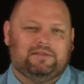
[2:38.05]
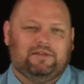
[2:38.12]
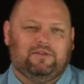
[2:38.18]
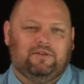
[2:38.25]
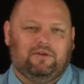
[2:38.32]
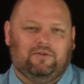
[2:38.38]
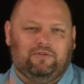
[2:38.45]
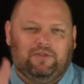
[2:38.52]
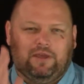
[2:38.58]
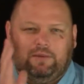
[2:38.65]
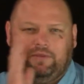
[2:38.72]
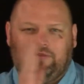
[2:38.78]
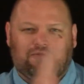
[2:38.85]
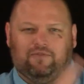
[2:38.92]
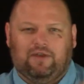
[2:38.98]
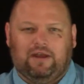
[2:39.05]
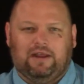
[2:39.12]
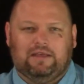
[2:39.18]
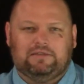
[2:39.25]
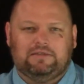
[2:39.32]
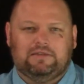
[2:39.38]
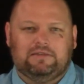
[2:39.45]
They don't think about the
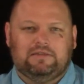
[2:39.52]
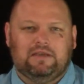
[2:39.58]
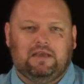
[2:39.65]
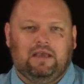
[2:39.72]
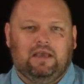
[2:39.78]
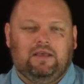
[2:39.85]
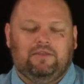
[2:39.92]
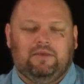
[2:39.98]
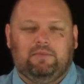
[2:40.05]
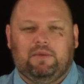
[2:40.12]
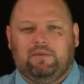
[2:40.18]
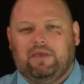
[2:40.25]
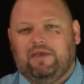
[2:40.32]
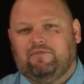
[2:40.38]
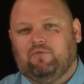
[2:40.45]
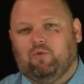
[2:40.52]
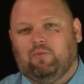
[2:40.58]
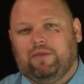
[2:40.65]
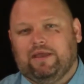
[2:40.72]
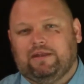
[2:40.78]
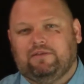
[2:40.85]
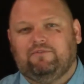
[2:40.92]
finances. They maybe have a
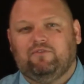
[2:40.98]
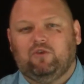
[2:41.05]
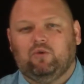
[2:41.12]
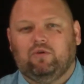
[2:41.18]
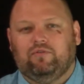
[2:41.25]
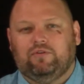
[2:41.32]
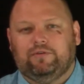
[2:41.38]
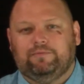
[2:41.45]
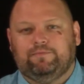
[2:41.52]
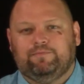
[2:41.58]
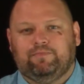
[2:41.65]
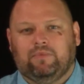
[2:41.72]
romantic view of it.